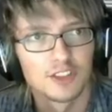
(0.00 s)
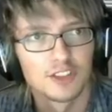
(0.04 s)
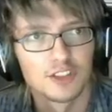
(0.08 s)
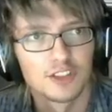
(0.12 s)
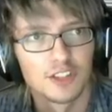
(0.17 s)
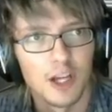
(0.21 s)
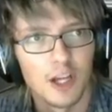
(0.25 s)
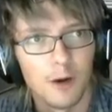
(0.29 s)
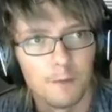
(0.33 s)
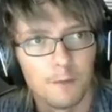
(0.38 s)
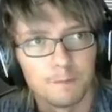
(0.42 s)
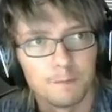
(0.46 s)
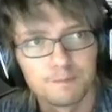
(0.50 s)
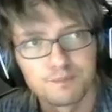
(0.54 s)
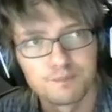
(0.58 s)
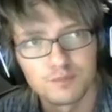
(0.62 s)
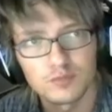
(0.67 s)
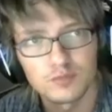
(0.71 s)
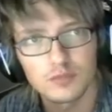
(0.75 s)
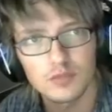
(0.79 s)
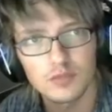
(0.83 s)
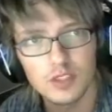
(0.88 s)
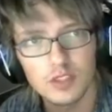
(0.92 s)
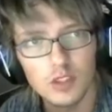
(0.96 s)
So,
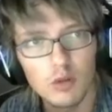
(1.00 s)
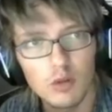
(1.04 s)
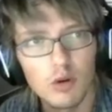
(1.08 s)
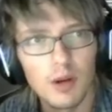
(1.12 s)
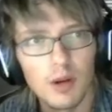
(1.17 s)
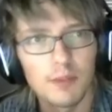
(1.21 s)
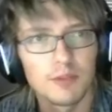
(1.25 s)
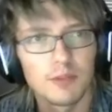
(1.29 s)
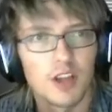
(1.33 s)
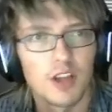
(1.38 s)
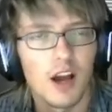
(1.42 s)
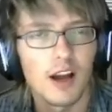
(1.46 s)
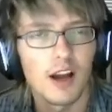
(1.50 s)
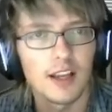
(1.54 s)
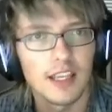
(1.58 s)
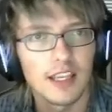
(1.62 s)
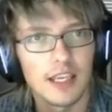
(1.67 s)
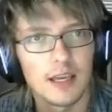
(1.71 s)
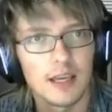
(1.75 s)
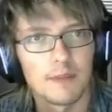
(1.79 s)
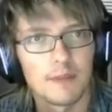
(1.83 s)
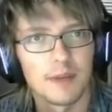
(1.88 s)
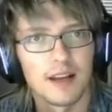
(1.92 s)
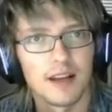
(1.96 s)
when I'm
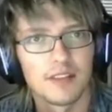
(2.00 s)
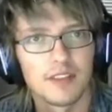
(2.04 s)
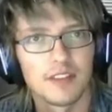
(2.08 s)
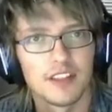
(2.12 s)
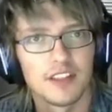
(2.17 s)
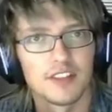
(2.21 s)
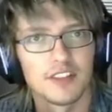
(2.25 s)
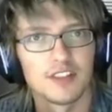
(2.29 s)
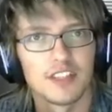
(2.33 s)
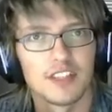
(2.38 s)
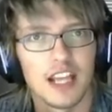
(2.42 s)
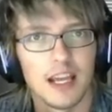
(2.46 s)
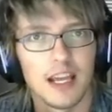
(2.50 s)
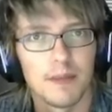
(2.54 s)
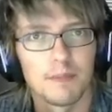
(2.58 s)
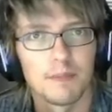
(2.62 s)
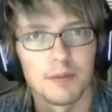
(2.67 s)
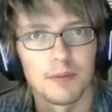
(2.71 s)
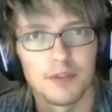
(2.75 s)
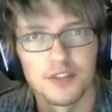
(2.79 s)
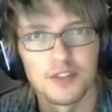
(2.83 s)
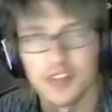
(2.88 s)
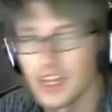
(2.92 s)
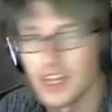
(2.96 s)
talking about this
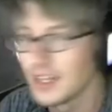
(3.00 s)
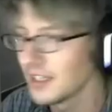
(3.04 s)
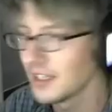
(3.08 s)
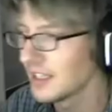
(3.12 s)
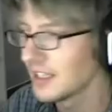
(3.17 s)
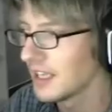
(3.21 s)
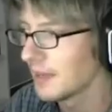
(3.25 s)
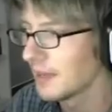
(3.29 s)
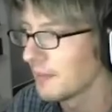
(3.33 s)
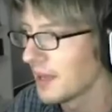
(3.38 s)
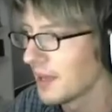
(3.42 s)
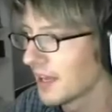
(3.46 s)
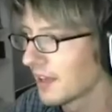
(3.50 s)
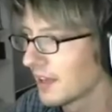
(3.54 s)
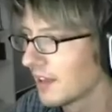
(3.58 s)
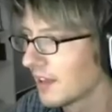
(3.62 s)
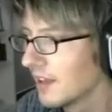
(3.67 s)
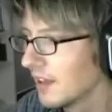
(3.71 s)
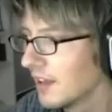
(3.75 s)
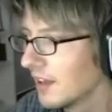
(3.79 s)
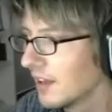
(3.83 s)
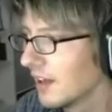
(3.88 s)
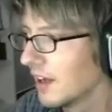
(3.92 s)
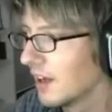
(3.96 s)
10% gimmick
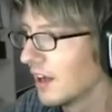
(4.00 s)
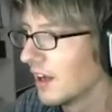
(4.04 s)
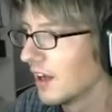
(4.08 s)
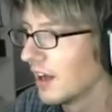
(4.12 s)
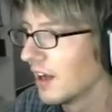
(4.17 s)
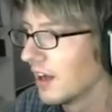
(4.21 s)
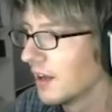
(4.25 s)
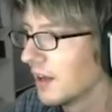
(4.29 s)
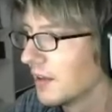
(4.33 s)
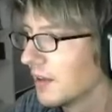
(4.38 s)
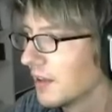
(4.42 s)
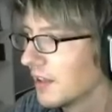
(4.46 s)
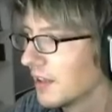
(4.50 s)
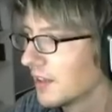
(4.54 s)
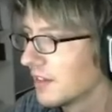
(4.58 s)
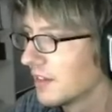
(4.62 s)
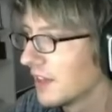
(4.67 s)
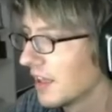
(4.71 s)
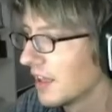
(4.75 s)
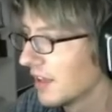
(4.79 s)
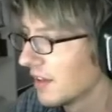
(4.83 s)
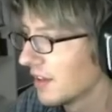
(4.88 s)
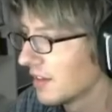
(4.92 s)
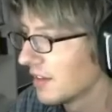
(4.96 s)

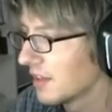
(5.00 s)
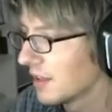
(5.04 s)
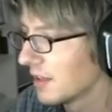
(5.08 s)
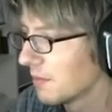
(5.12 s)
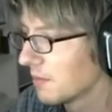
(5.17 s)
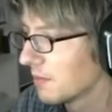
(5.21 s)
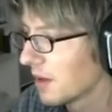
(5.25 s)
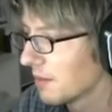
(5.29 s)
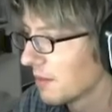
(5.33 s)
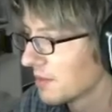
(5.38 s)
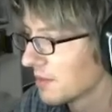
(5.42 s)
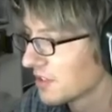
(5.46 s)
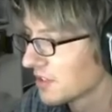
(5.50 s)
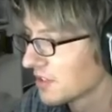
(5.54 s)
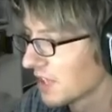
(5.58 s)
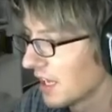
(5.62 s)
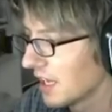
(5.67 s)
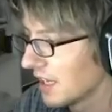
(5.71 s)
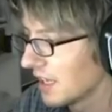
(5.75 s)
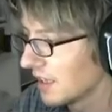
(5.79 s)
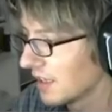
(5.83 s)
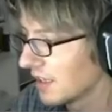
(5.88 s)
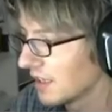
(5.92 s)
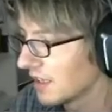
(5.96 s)
that Mama
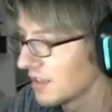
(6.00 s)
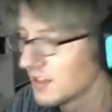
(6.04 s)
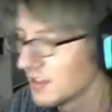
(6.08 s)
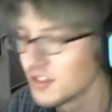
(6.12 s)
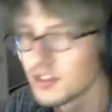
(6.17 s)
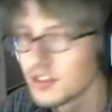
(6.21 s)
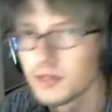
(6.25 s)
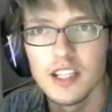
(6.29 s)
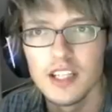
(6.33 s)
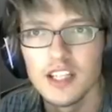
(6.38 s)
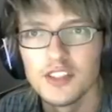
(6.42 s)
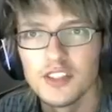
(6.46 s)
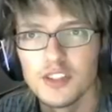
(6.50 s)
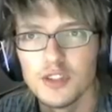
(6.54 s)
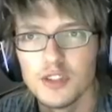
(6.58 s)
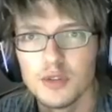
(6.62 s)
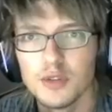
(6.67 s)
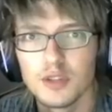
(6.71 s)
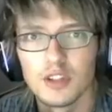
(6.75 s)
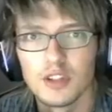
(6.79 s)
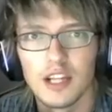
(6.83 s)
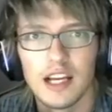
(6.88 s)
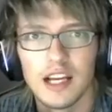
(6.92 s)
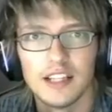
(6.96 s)
Skate is
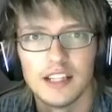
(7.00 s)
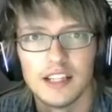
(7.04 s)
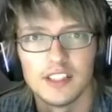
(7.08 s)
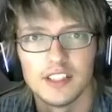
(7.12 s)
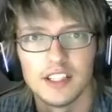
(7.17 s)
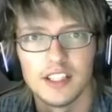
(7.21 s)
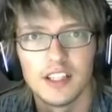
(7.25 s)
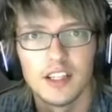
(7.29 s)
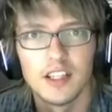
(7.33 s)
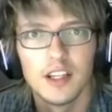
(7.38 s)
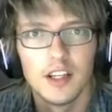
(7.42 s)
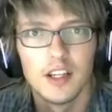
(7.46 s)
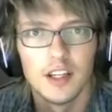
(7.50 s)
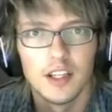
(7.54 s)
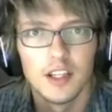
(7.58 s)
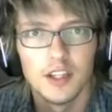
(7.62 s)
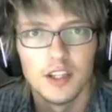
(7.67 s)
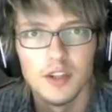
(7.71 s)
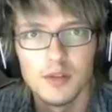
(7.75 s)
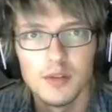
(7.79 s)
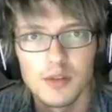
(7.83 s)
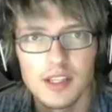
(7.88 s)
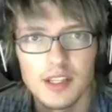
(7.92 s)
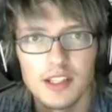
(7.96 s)
utilizing,
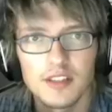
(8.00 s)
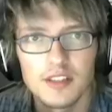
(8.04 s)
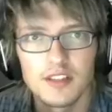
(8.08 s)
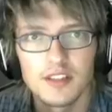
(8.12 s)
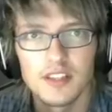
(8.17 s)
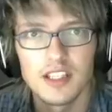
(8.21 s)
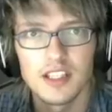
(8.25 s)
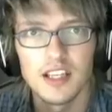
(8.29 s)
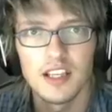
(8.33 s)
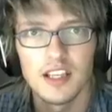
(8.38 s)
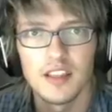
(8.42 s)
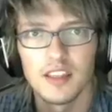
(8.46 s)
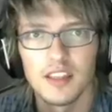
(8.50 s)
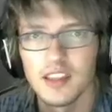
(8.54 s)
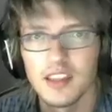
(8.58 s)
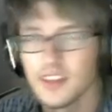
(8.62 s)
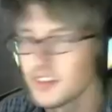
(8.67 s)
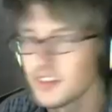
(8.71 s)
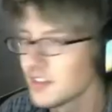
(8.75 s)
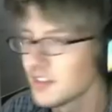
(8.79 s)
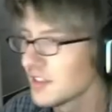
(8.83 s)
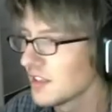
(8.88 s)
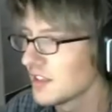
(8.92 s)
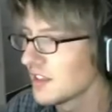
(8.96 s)
you can see
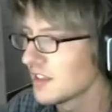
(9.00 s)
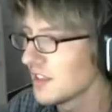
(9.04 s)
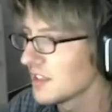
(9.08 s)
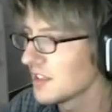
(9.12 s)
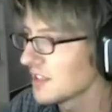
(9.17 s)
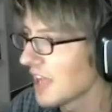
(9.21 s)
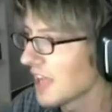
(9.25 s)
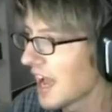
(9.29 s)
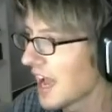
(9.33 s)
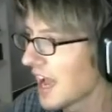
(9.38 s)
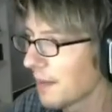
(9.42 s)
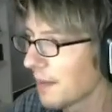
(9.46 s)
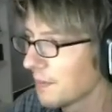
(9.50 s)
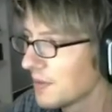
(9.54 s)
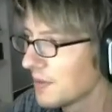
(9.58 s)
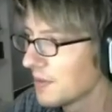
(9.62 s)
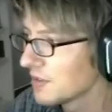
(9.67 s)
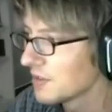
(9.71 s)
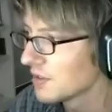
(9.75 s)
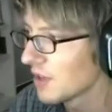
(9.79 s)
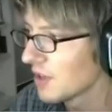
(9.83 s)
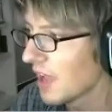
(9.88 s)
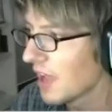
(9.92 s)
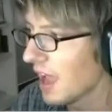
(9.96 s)
this
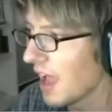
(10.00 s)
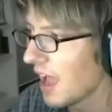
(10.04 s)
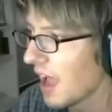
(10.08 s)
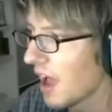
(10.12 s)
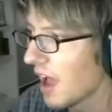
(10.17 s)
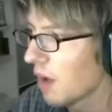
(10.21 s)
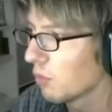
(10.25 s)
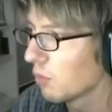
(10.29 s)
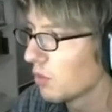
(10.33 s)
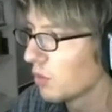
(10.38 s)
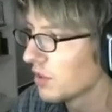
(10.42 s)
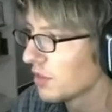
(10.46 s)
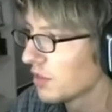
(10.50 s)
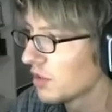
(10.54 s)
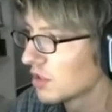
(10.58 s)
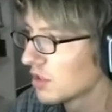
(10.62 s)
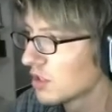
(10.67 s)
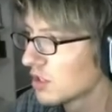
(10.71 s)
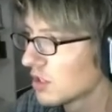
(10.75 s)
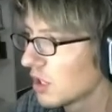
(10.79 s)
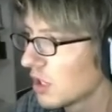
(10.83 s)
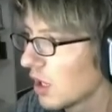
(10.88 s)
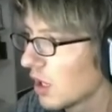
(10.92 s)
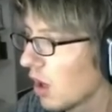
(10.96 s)
happens
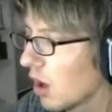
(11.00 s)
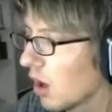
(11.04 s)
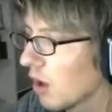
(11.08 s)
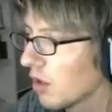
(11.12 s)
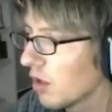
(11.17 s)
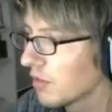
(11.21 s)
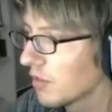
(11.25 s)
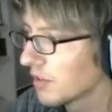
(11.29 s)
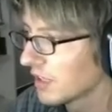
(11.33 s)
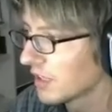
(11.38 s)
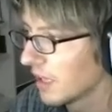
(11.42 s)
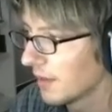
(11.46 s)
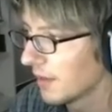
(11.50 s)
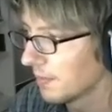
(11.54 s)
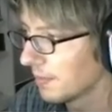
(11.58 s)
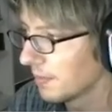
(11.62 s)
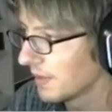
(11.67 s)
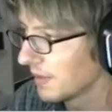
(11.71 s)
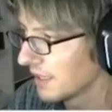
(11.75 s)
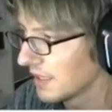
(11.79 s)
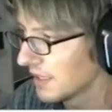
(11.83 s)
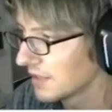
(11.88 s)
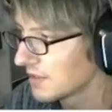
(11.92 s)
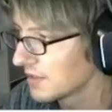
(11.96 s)
with all the
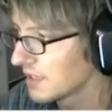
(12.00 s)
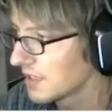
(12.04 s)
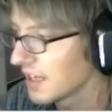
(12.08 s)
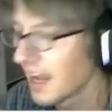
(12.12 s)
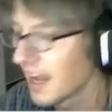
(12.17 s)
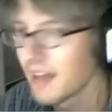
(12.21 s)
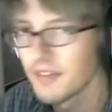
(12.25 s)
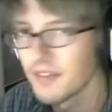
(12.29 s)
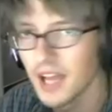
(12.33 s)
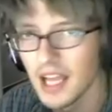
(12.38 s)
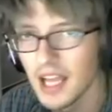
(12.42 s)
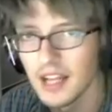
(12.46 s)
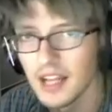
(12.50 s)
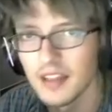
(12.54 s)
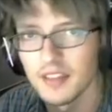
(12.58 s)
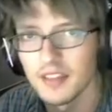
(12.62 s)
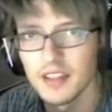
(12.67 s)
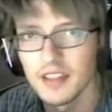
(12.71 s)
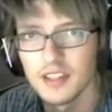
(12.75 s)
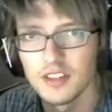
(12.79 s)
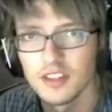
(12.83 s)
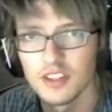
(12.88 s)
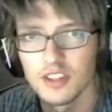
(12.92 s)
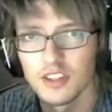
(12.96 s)
companies that have
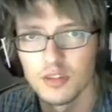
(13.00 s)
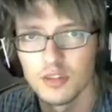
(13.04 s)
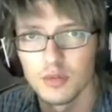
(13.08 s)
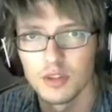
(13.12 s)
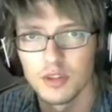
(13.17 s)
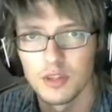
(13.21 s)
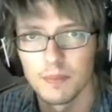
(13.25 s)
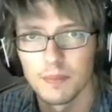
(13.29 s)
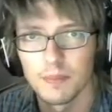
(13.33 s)
anything to do with the